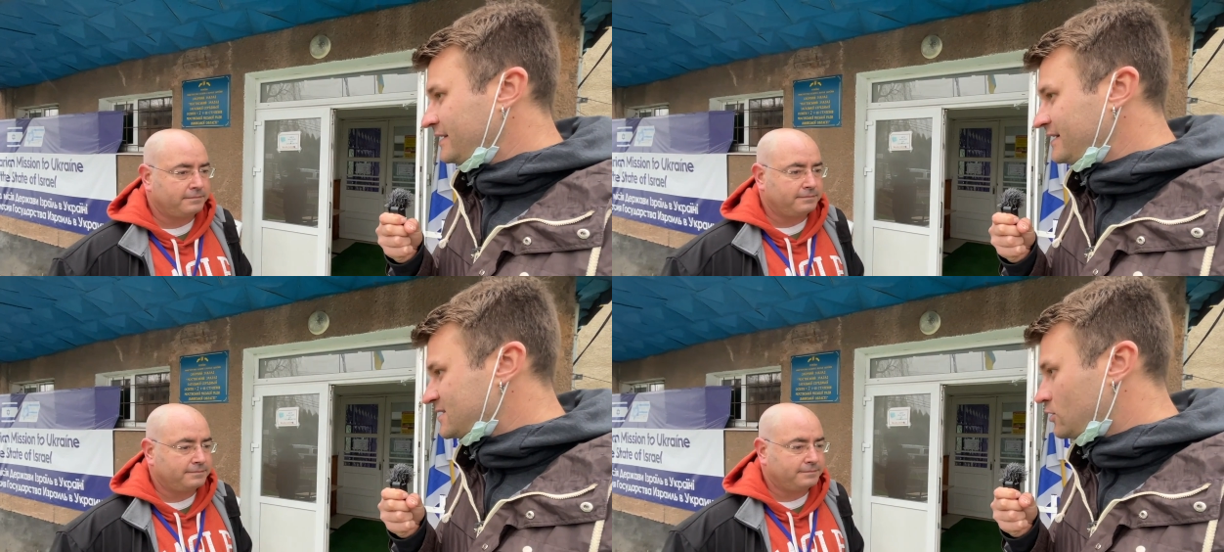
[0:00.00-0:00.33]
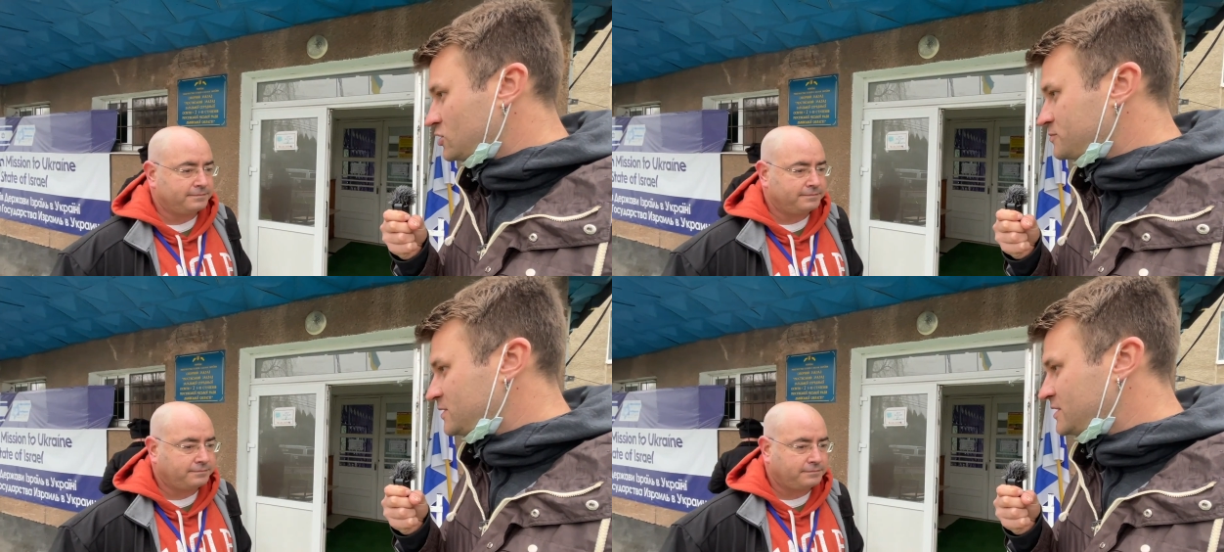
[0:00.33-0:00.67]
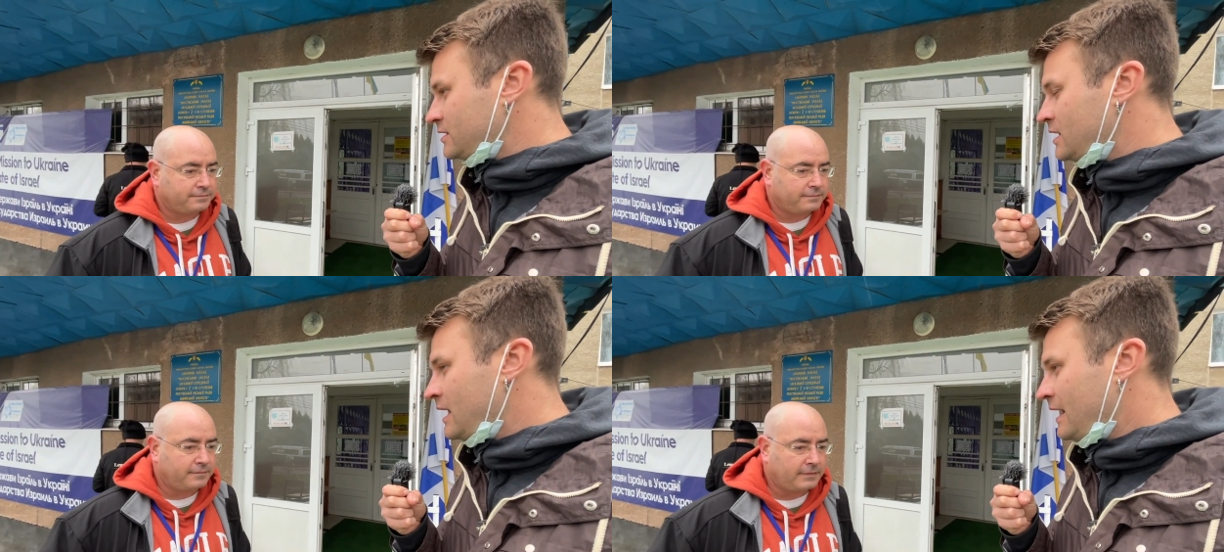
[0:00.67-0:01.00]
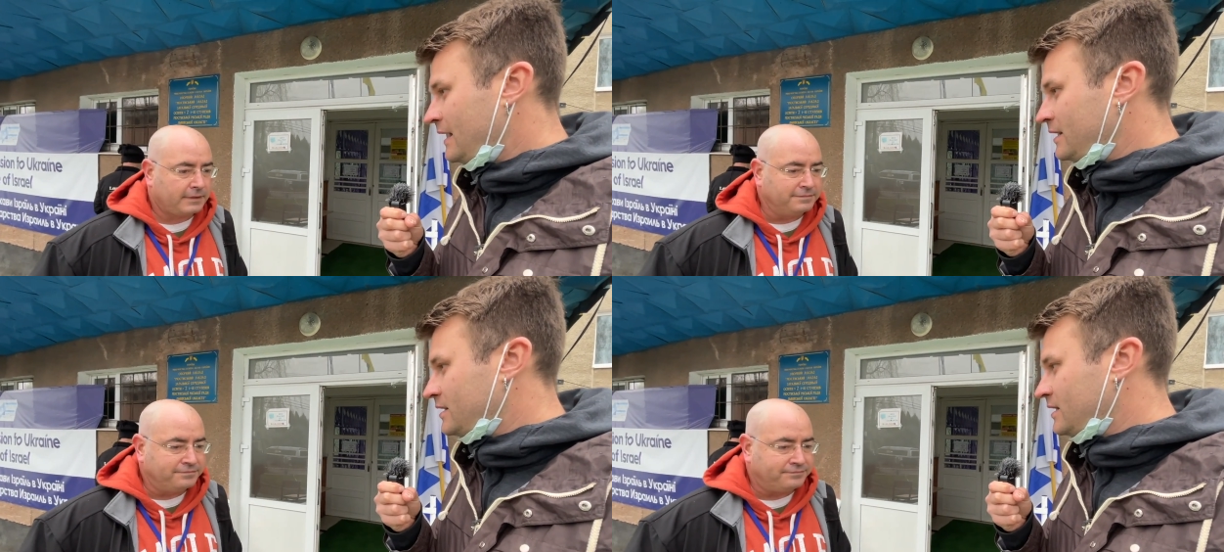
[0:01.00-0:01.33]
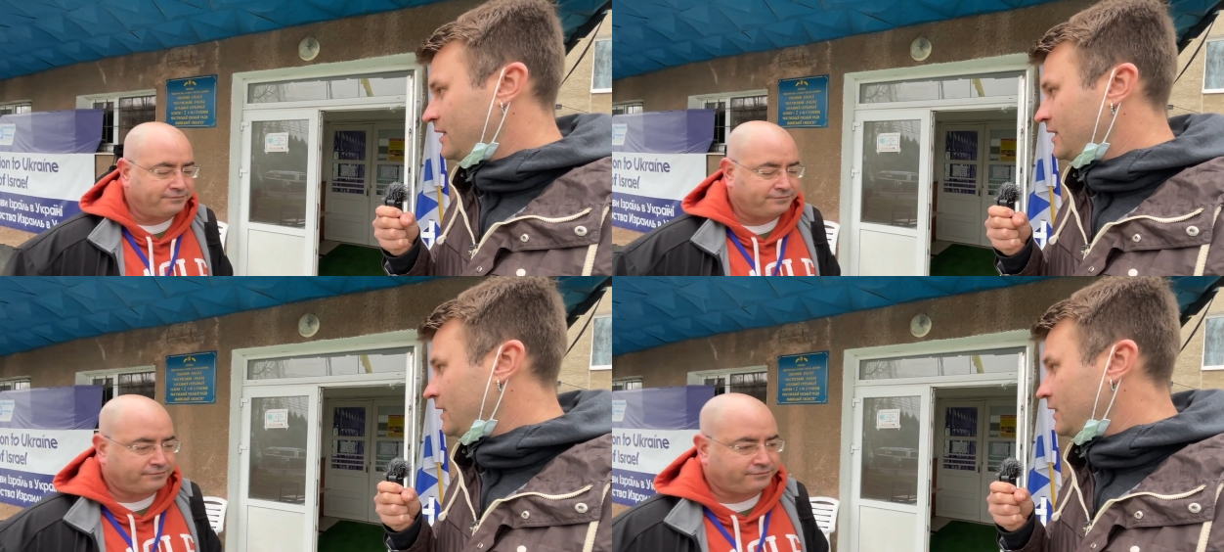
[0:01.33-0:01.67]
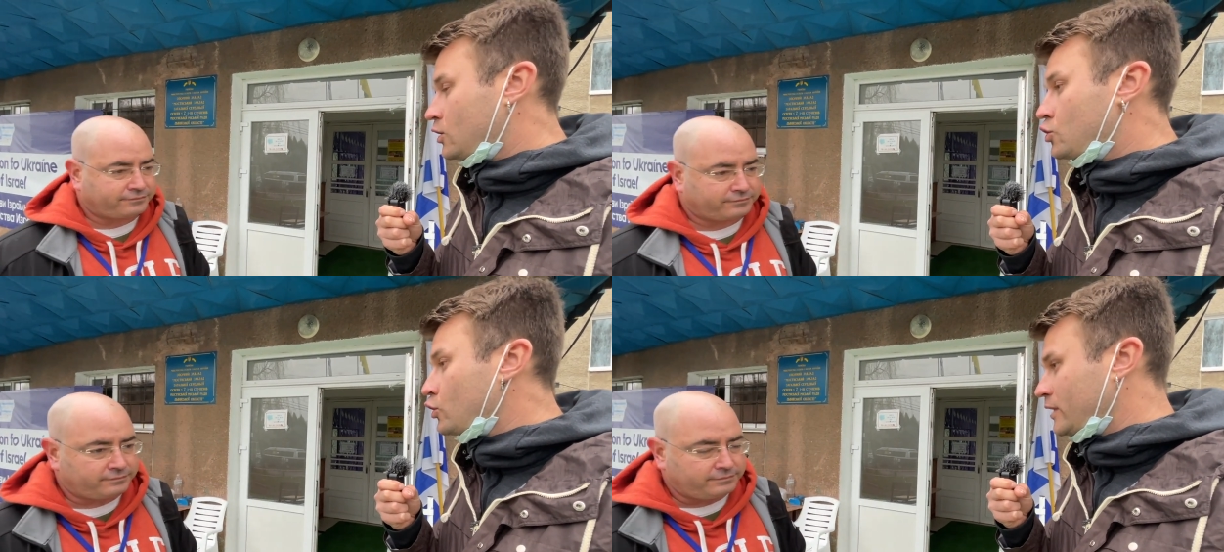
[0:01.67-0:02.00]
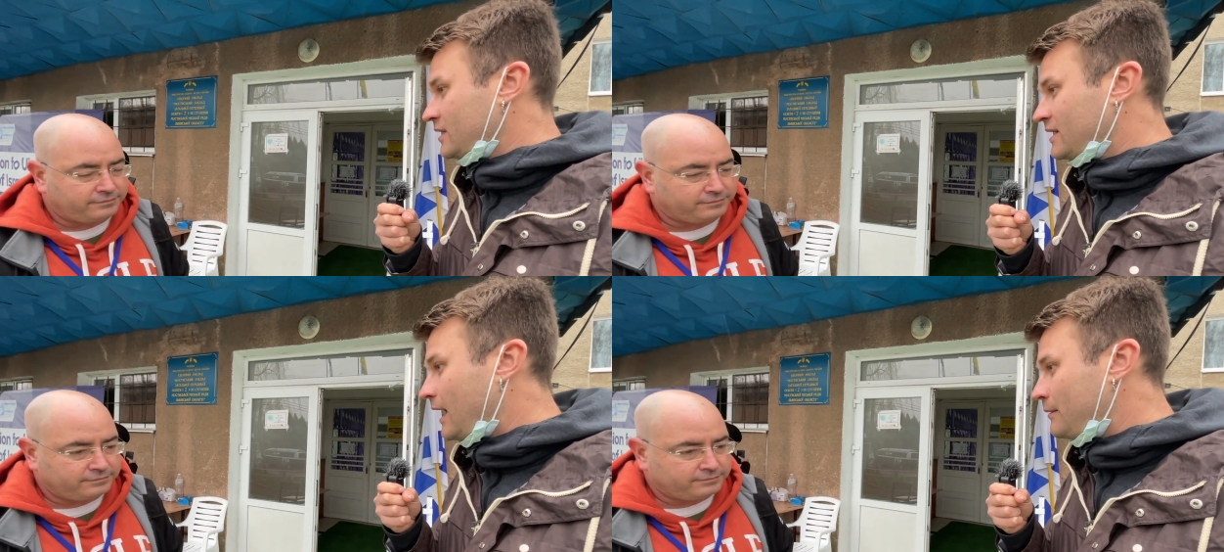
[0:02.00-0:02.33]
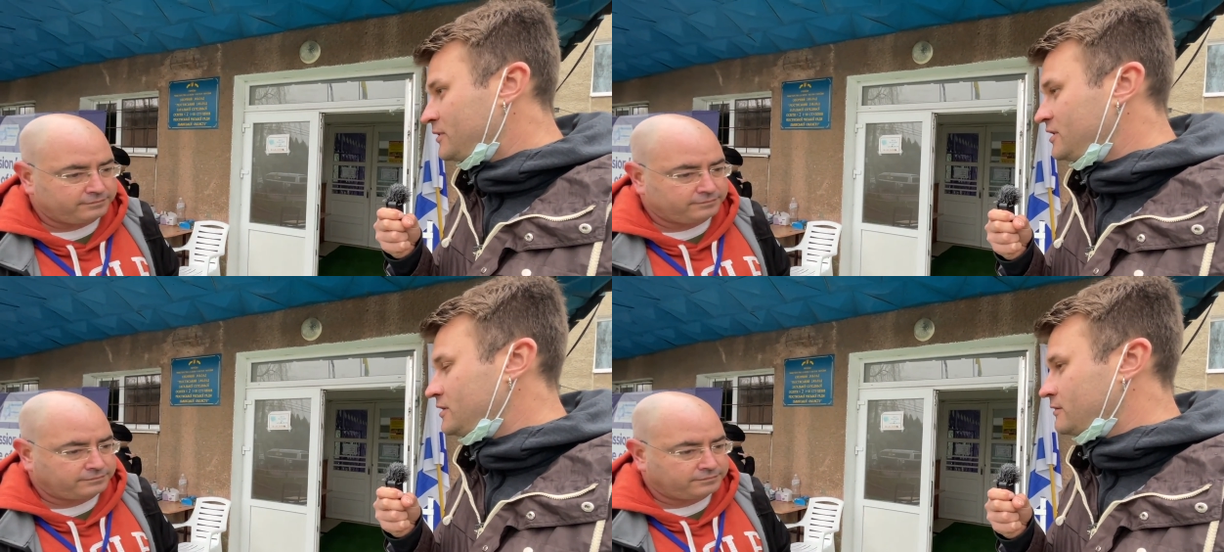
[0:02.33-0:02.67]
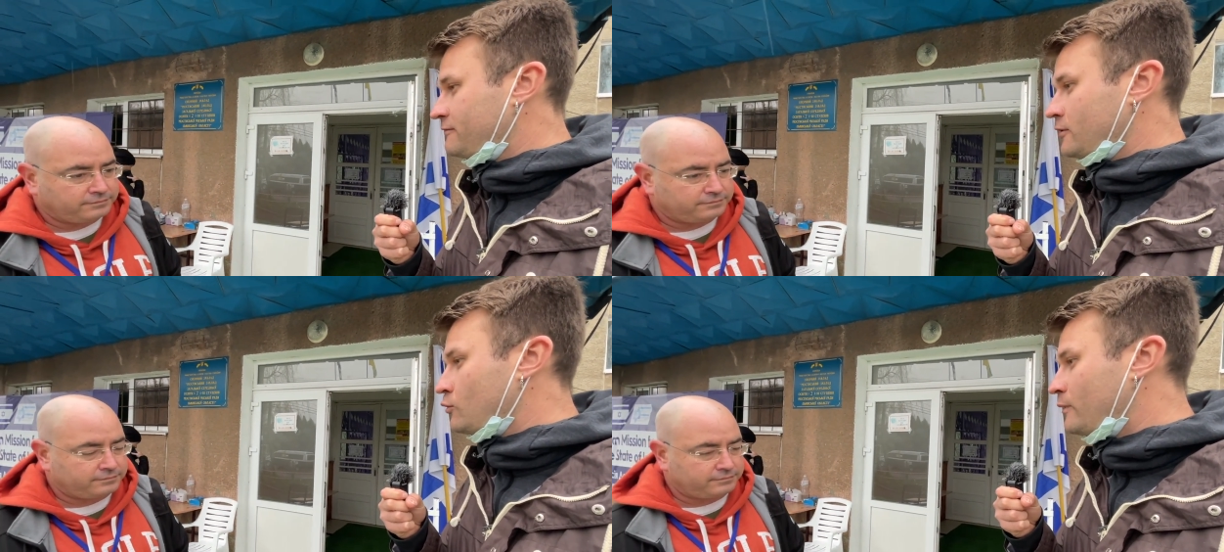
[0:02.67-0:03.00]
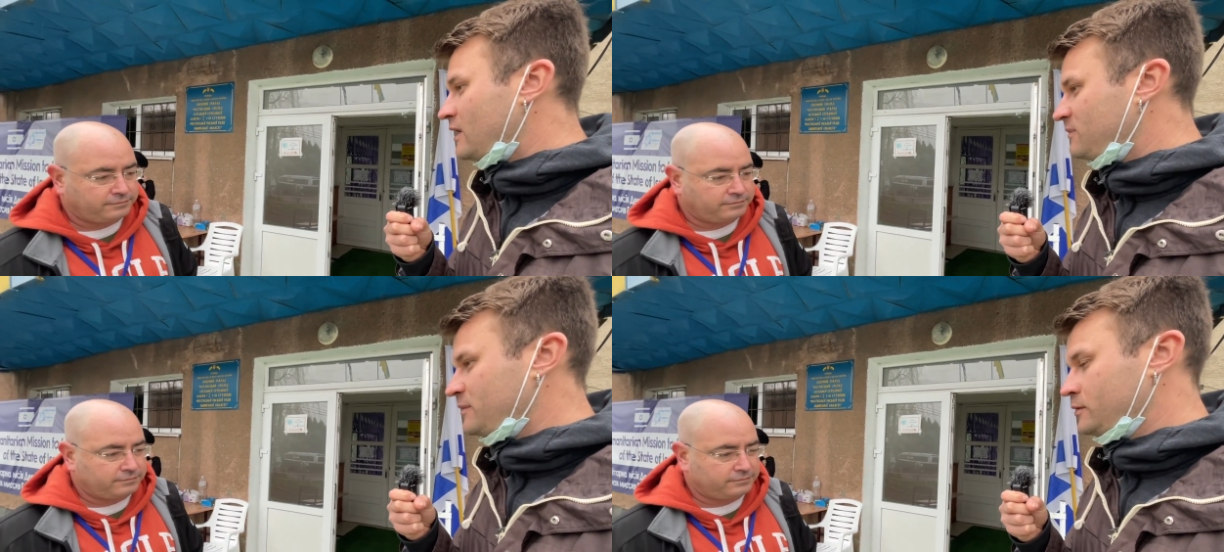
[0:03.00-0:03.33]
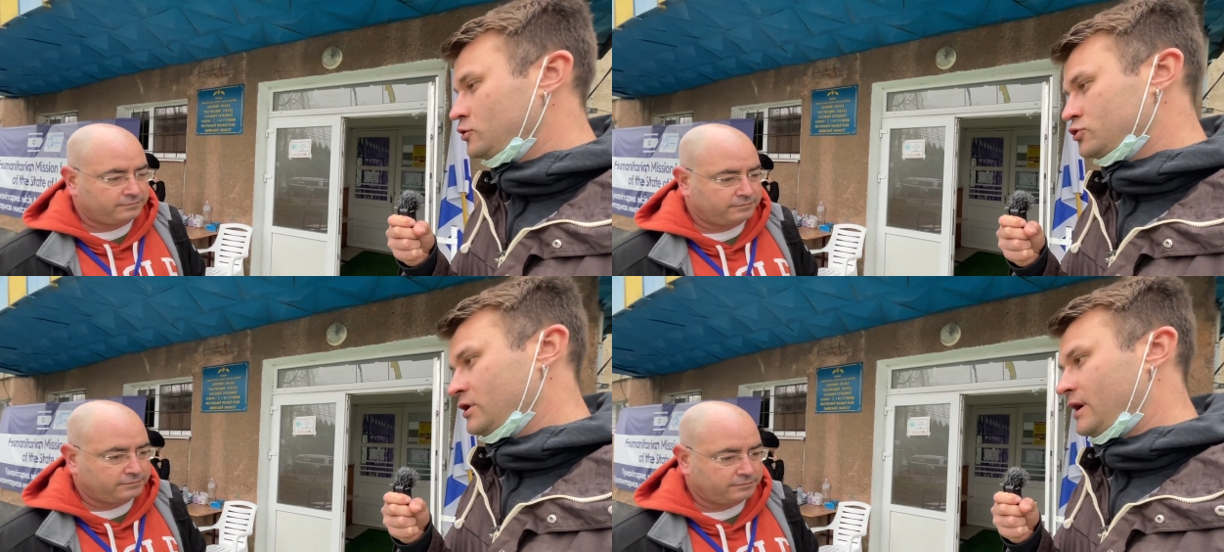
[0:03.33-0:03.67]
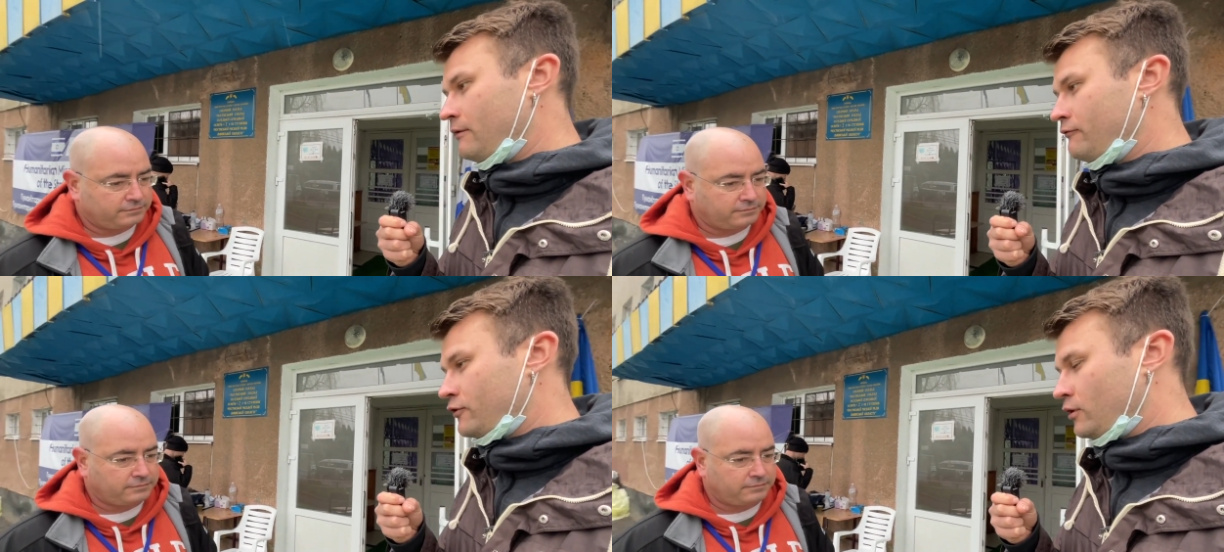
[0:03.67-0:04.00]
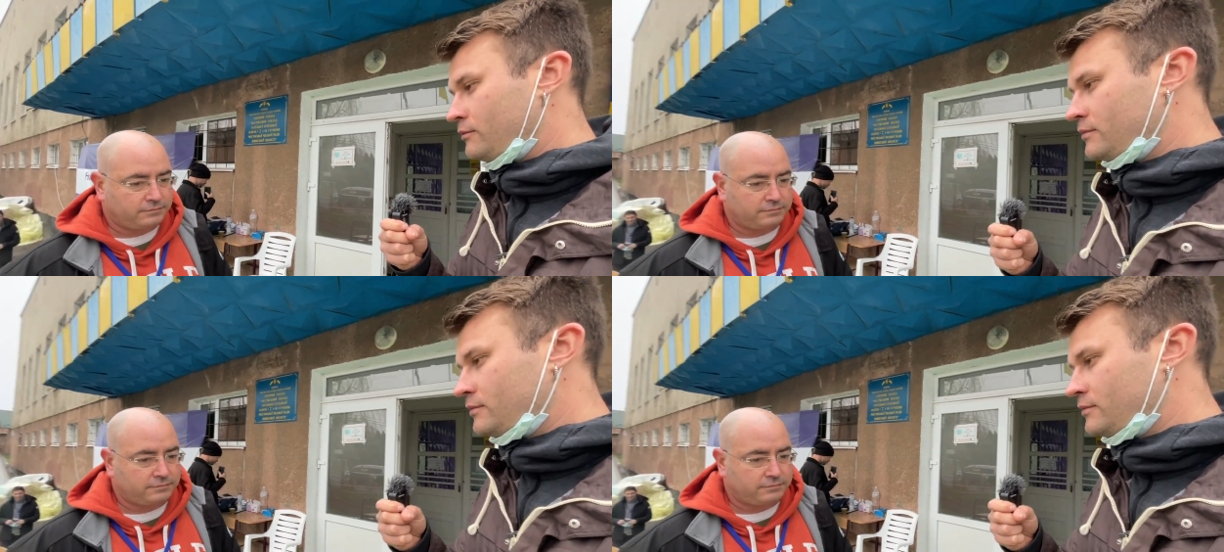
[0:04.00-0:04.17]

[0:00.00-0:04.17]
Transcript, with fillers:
Speaker 1: this hospital? And who can come here? From where people usually come from?